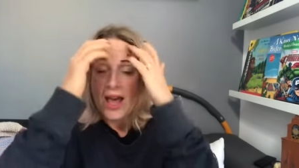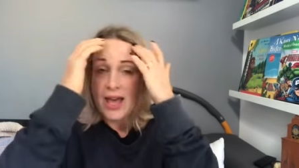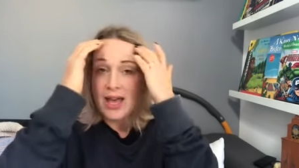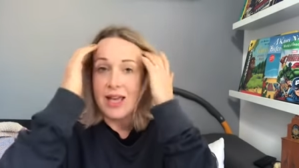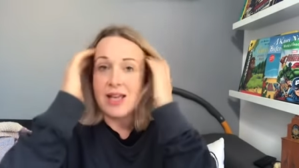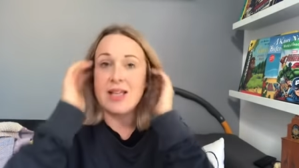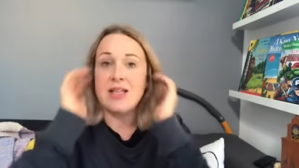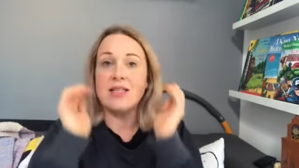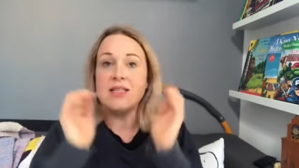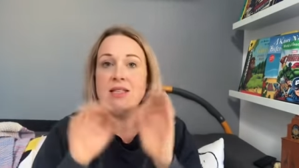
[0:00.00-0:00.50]

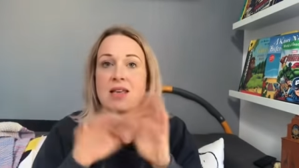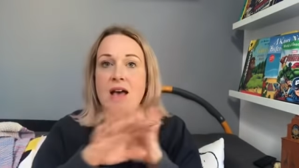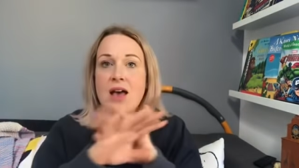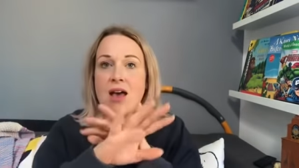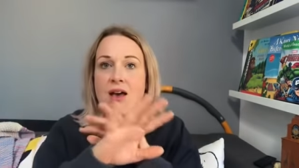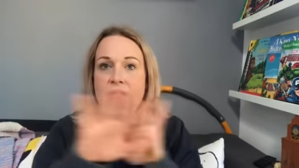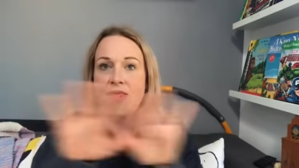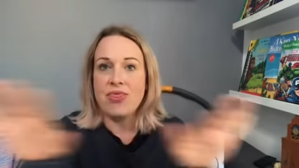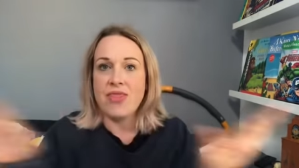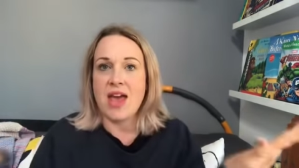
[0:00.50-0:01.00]
It is
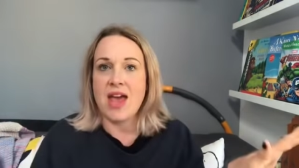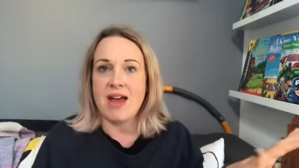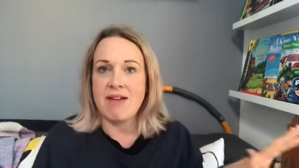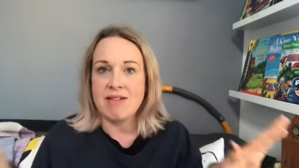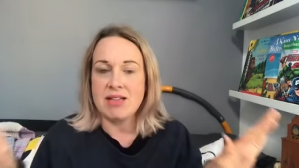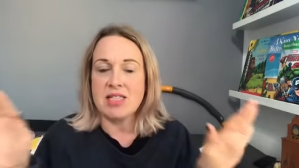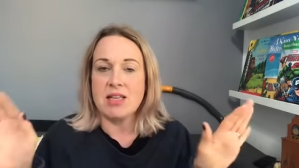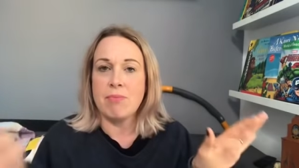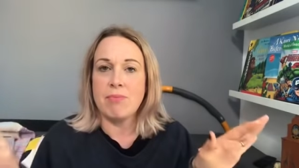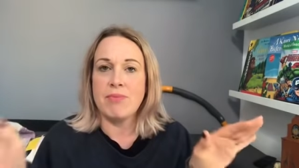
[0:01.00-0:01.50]
there
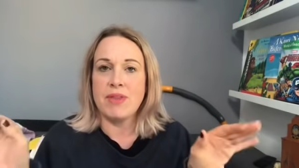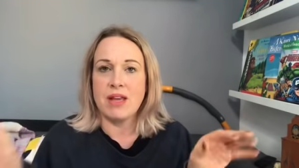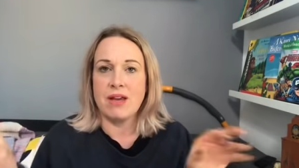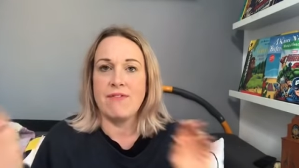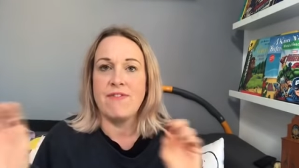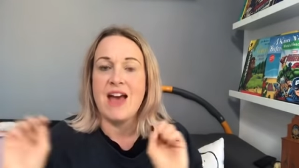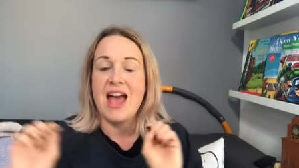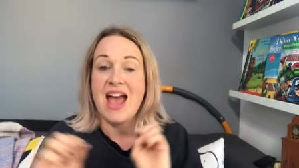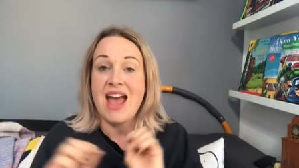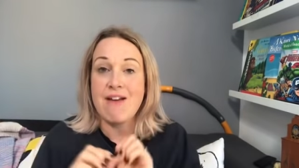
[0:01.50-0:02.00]
is something
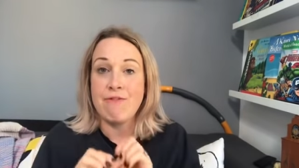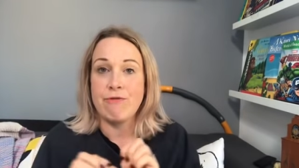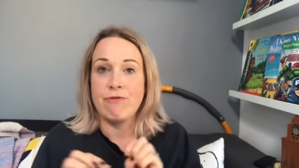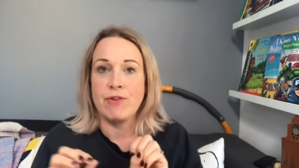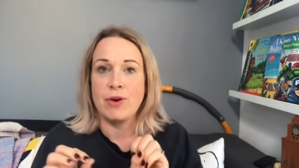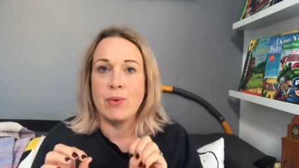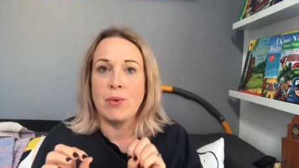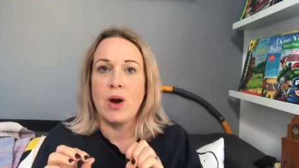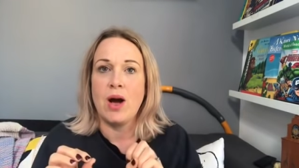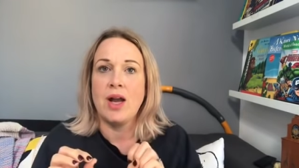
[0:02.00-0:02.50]
for
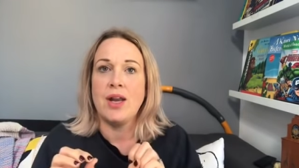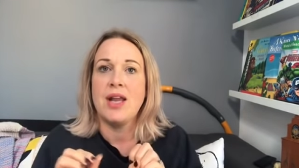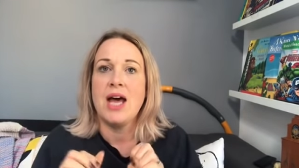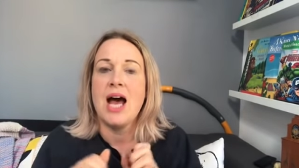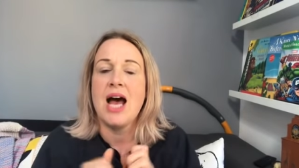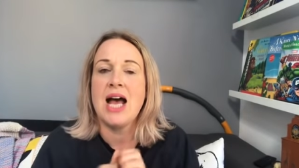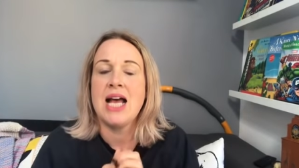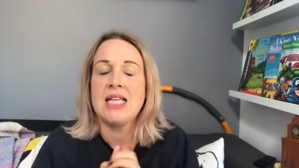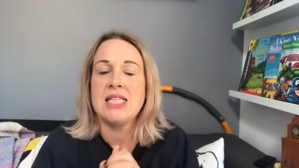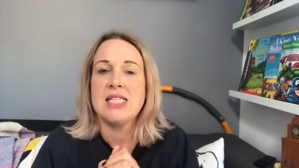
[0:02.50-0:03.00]
everyone,
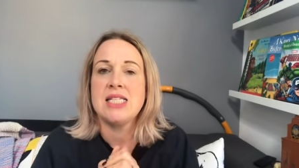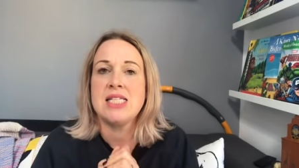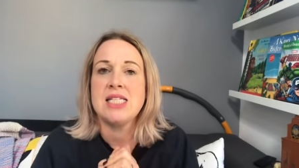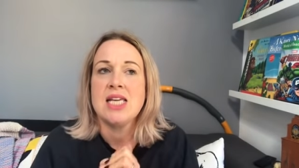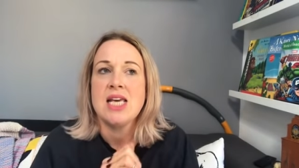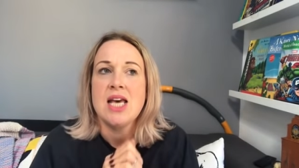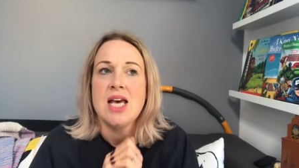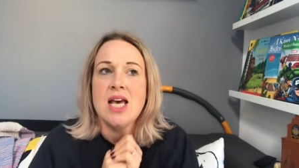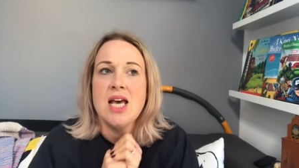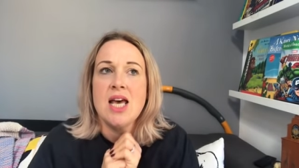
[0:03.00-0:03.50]
and
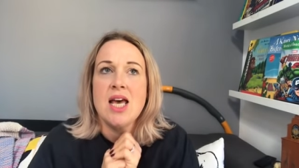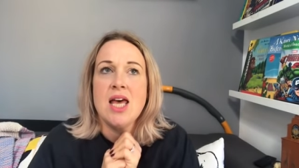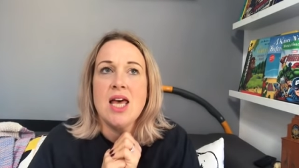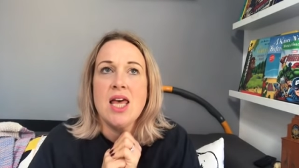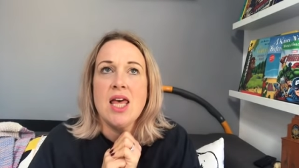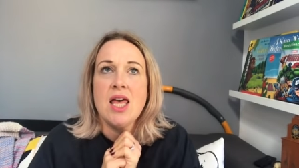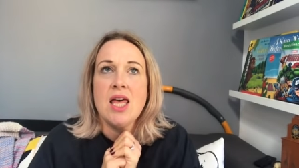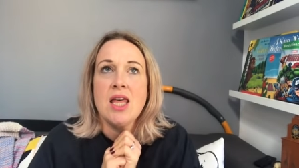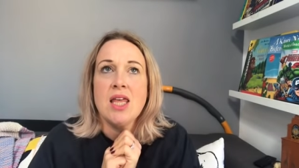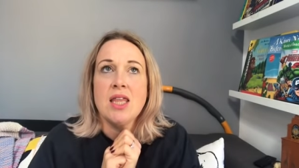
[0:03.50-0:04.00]

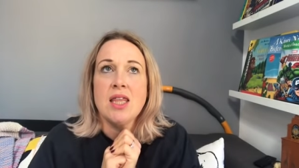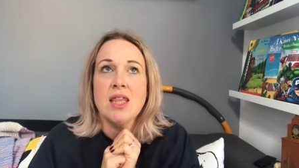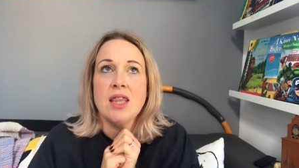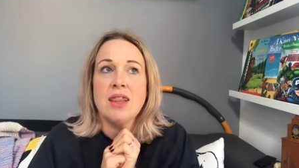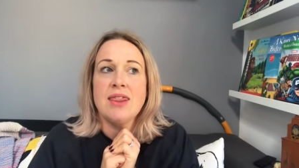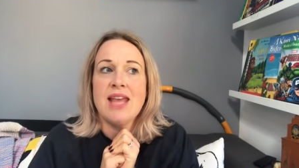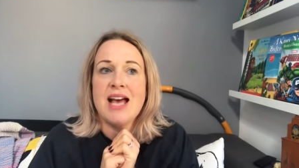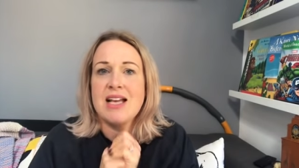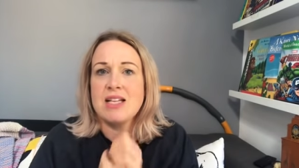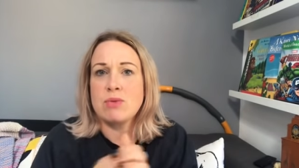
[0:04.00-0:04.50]

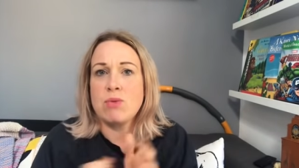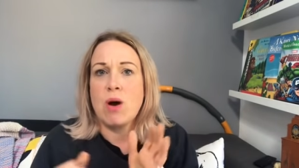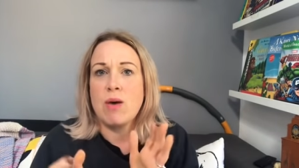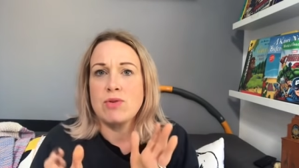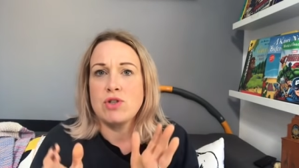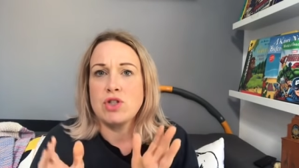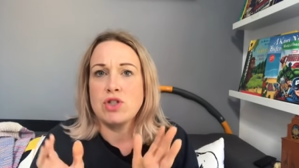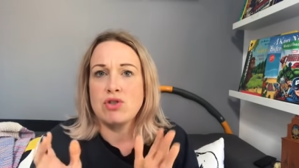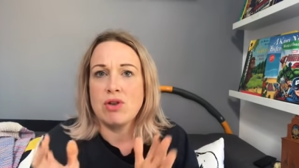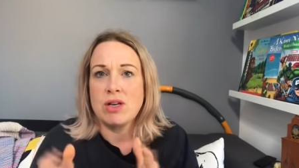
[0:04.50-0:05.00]
that's what I
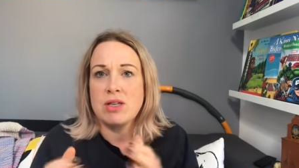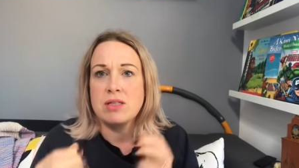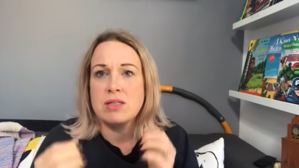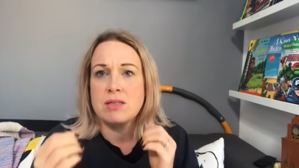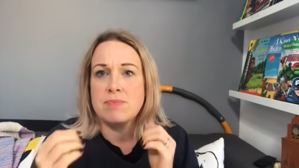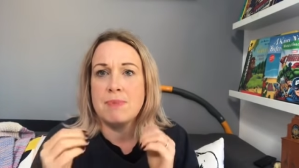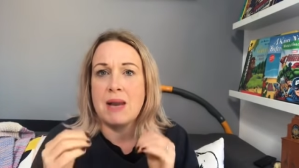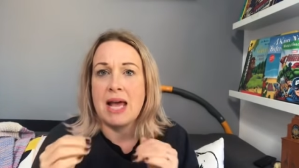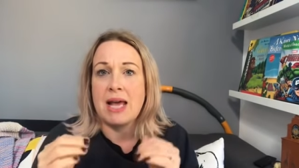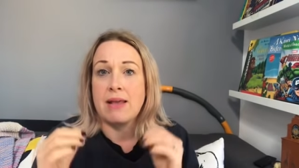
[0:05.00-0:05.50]
was just trying to
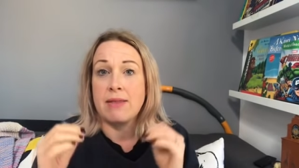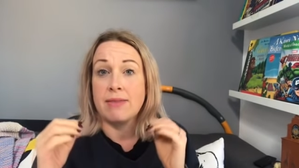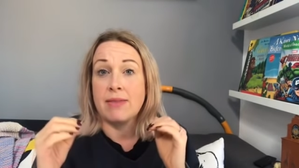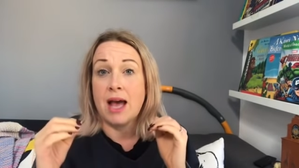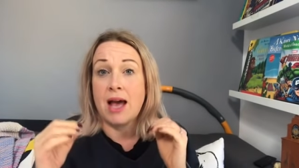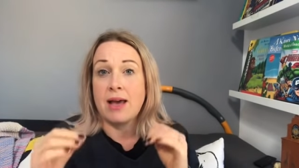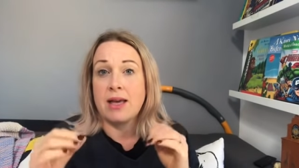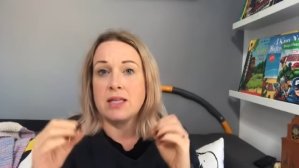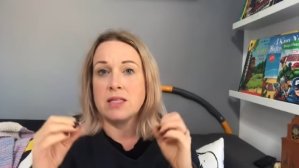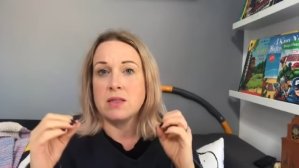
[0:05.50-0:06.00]
explain.
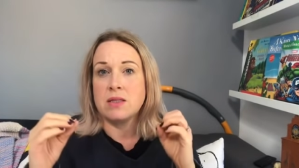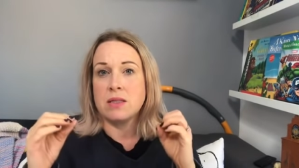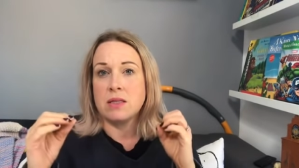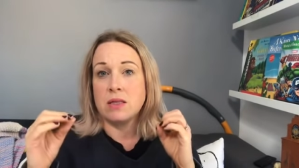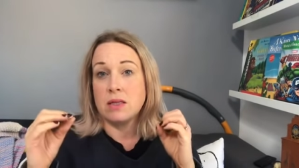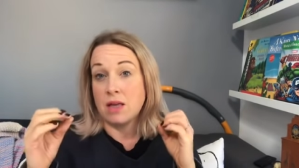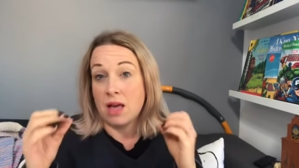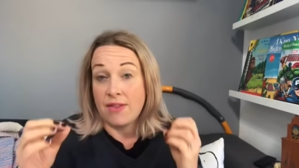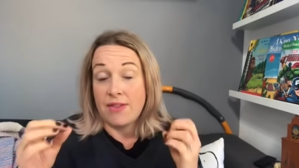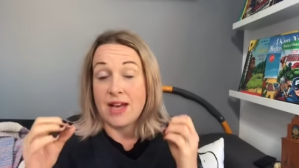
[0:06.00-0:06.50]
That is
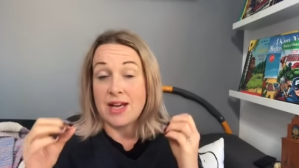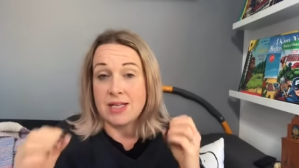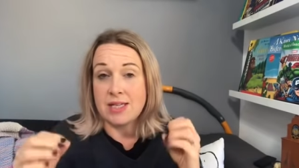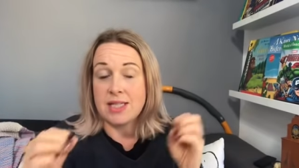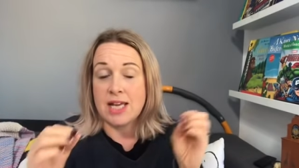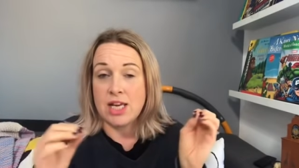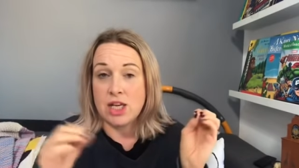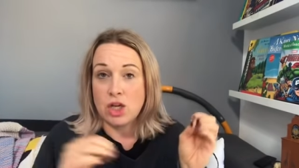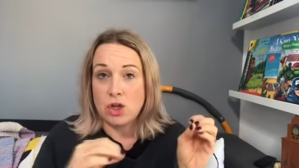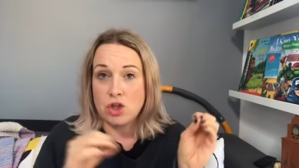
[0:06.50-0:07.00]
the, at the end
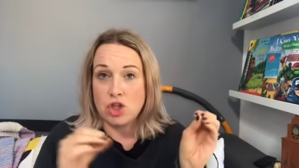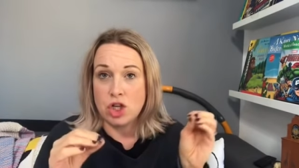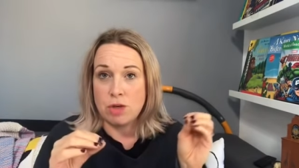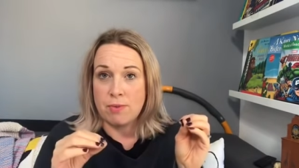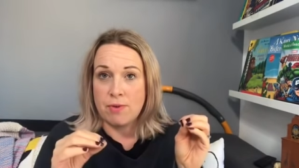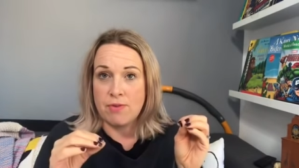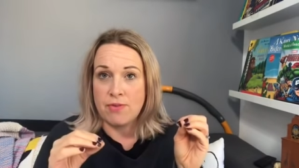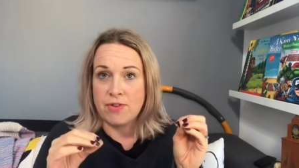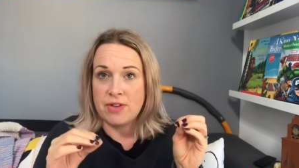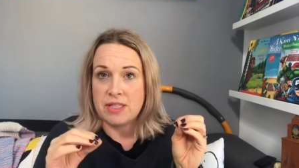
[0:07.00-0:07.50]
of their
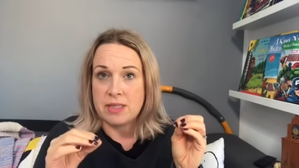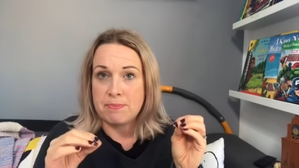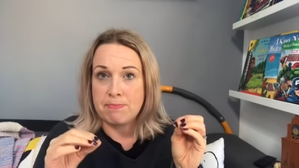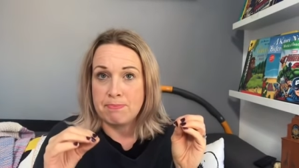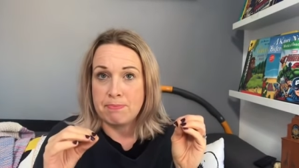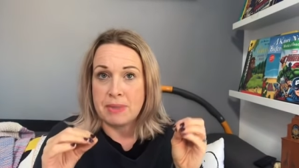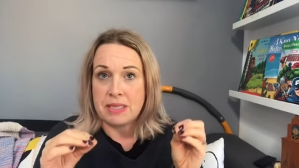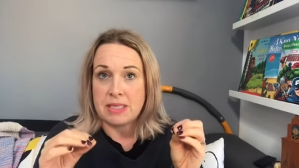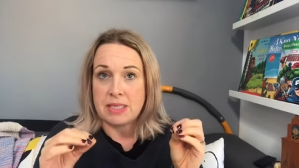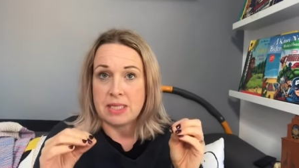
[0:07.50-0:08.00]
YouTube
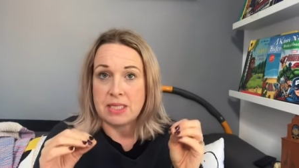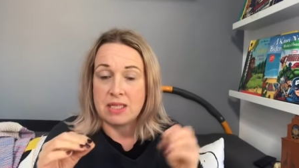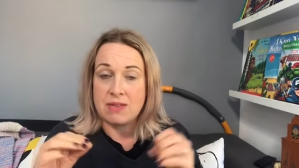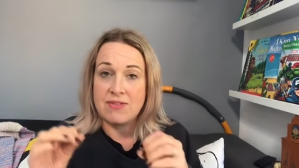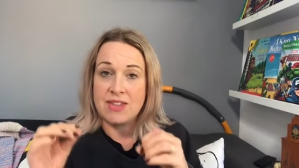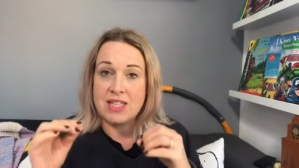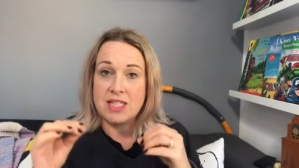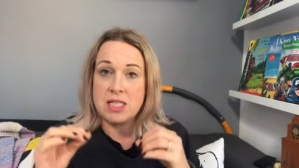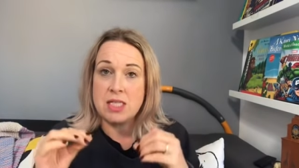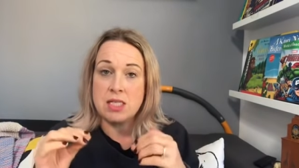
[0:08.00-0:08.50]
business,
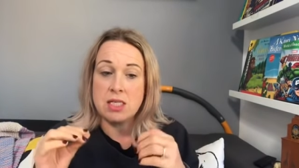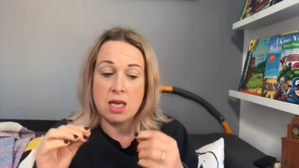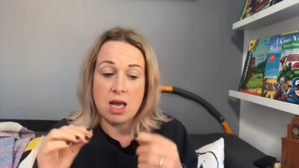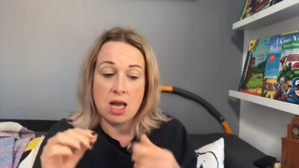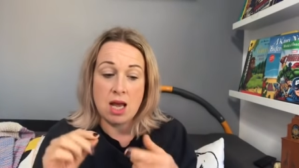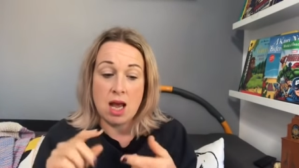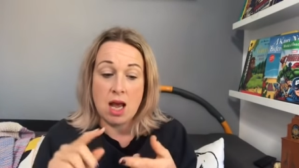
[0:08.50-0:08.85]
if they didn't